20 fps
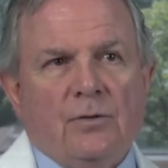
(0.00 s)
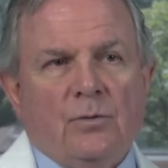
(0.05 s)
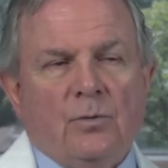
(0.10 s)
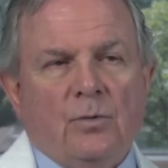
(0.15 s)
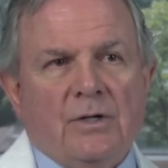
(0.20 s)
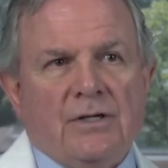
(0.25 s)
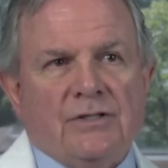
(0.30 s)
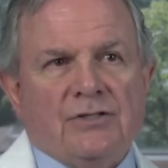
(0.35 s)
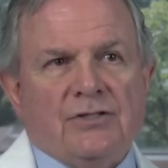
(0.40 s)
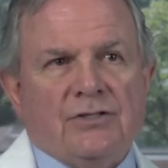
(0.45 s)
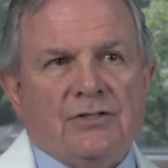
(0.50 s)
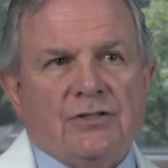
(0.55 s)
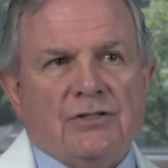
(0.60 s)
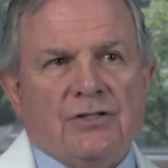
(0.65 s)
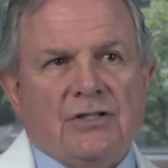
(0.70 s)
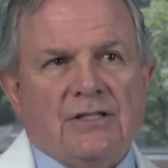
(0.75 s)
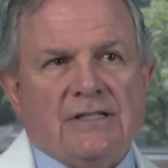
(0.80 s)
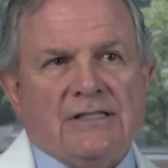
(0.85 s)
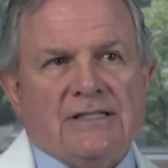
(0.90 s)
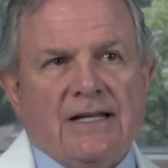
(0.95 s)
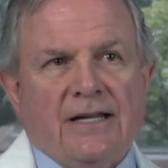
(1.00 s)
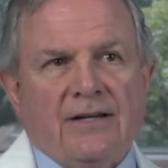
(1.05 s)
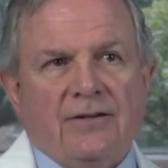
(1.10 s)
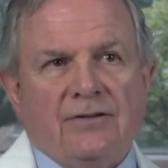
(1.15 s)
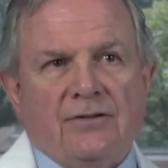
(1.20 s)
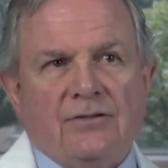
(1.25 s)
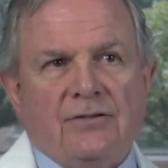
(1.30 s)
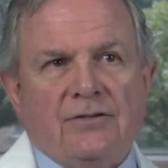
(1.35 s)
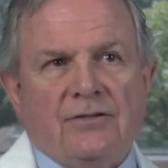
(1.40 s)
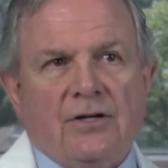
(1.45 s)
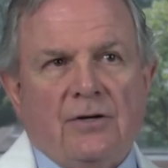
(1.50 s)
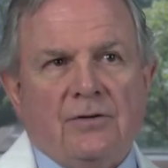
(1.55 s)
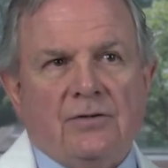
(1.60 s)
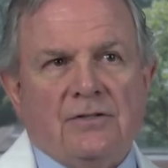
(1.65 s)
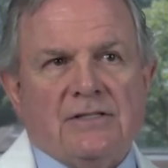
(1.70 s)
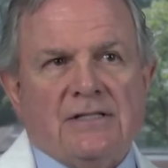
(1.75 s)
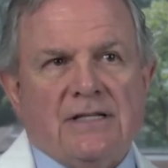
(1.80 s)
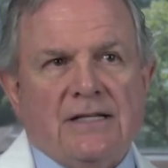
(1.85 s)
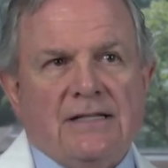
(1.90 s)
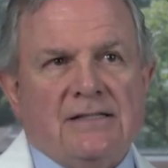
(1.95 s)
which the standard
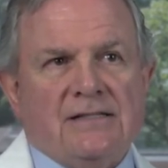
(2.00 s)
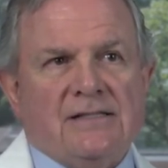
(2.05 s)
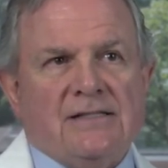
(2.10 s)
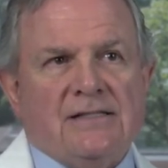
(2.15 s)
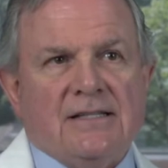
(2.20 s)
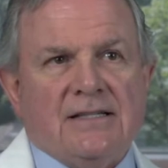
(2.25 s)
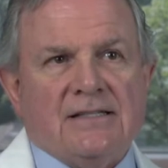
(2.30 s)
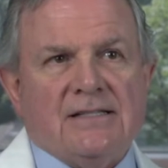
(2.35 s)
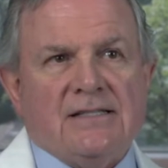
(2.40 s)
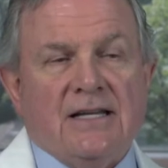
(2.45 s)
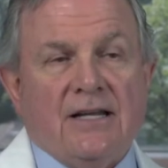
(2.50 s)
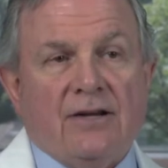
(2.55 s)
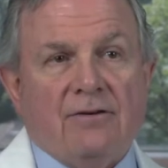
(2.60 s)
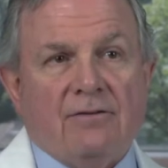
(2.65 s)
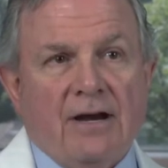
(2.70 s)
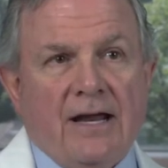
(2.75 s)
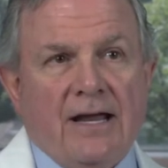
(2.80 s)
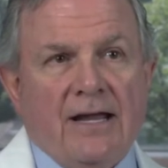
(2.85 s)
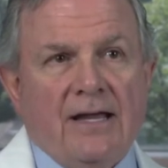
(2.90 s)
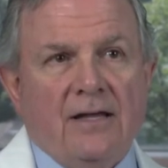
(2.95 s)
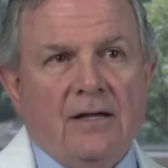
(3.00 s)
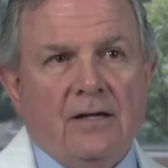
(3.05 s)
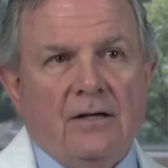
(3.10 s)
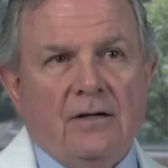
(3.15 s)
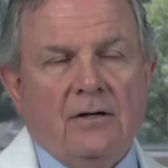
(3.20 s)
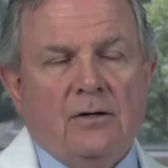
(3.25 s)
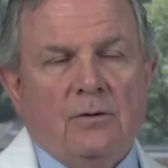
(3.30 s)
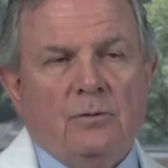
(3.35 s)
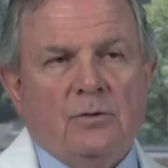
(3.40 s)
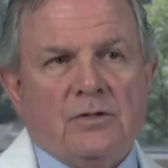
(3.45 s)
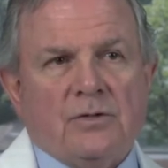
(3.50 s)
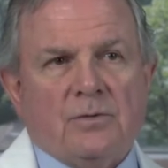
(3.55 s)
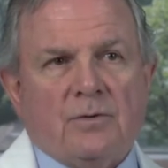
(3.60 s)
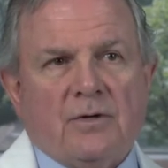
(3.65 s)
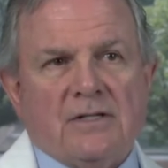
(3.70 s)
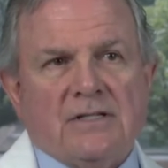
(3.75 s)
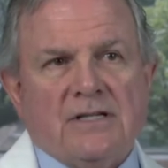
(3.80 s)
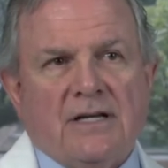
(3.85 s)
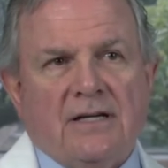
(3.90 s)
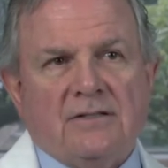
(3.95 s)
dose is 60 gray, which
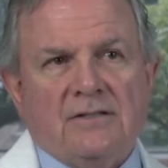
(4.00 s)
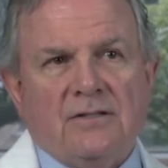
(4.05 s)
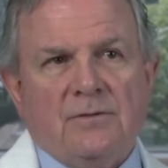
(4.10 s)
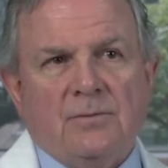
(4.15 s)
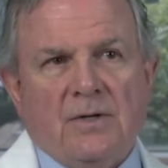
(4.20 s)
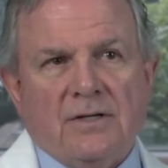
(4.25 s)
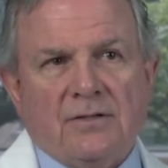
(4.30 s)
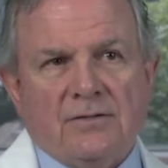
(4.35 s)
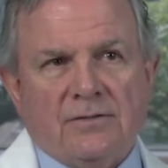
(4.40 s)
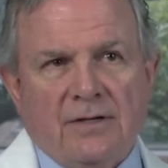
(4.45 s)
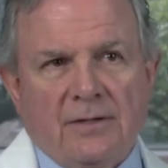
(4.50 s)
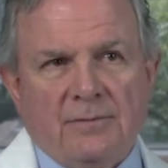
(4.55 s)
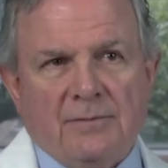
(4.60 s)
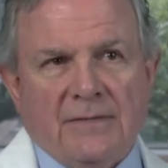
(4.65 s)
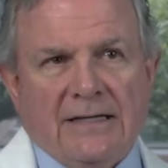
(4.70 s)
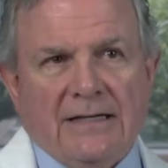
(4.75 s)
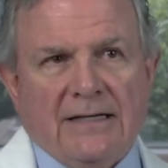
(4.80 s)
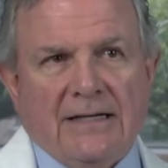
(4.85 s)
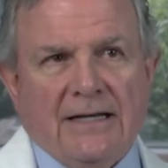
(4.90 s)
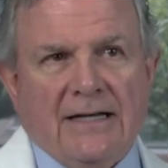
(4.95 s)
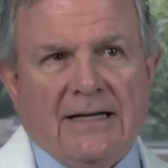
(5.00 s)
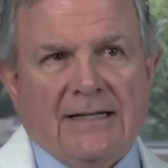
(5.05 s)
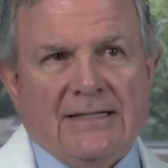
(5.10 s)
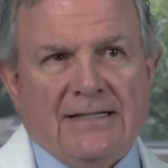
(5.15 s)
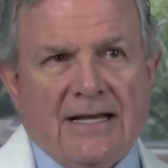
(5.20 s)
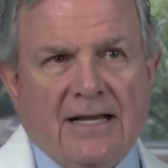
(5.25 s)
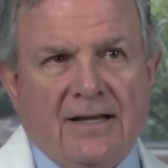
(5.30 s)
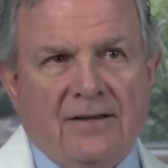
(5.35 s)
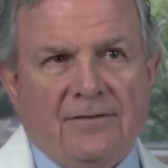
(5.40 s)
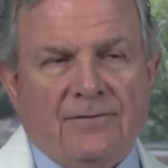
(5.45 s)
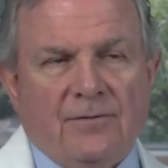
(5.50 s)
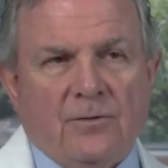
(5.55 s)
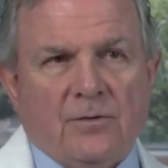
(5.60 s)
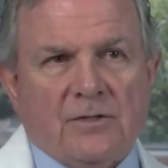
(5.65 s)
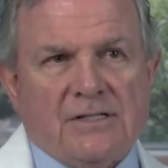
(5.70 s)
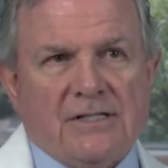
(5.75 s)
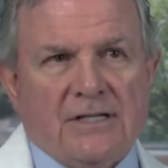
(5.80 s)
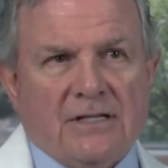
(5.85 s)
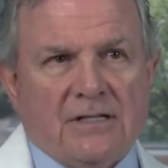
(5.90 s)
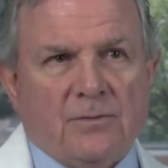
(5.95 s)
works out to 1 treatment a day for
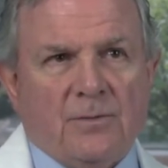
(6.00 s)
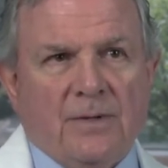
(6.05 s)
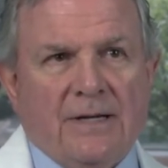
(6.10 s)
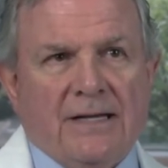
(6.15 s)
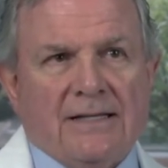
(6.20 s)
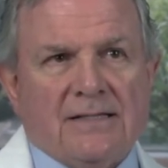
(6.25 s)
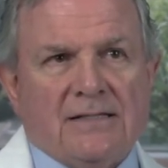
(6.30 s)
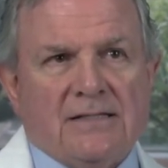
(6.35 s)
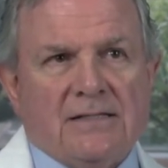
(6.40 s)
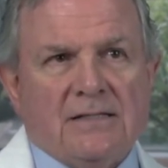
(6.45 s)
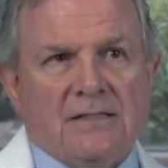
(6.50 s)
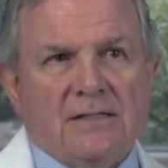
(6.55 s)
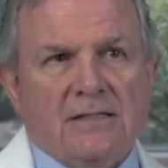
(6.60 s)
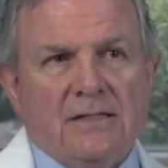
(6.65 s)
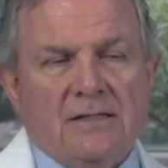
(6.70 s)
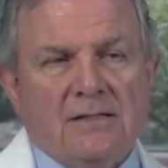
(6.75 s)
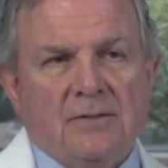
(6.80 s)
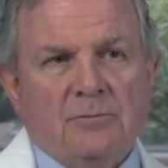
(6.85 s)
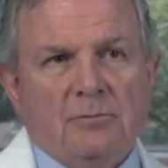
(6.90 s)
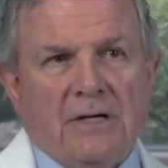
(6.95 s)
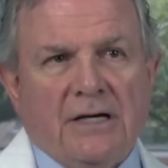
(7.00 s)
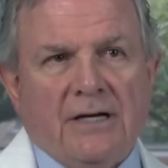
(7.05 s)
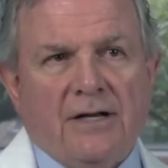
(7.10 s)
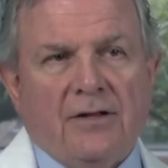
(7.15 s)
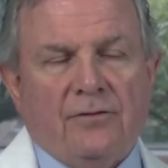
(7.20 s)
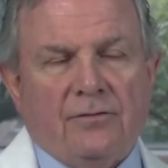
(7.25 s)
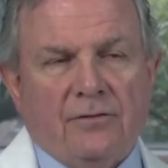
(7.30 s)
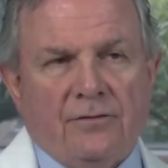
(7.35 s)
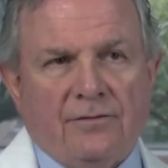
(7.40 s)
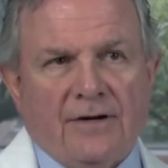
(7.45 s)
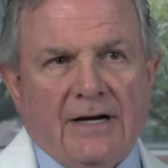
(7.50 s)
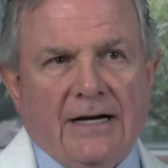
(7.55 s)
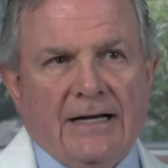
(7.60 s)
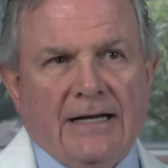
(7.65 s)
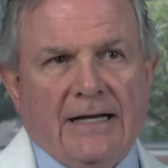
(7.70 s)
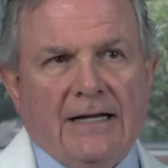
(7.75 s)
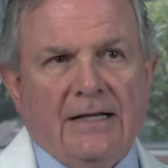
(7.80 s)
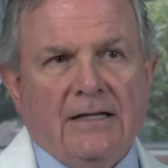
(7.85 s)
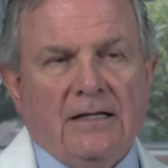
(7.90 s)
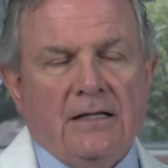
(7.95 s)
6 weeks, Monday through
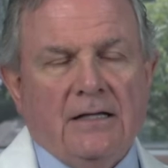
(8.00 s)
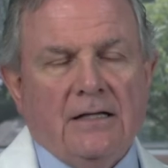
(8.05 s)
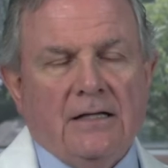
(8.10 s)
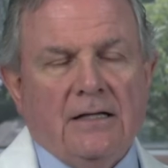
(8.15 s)
Friday.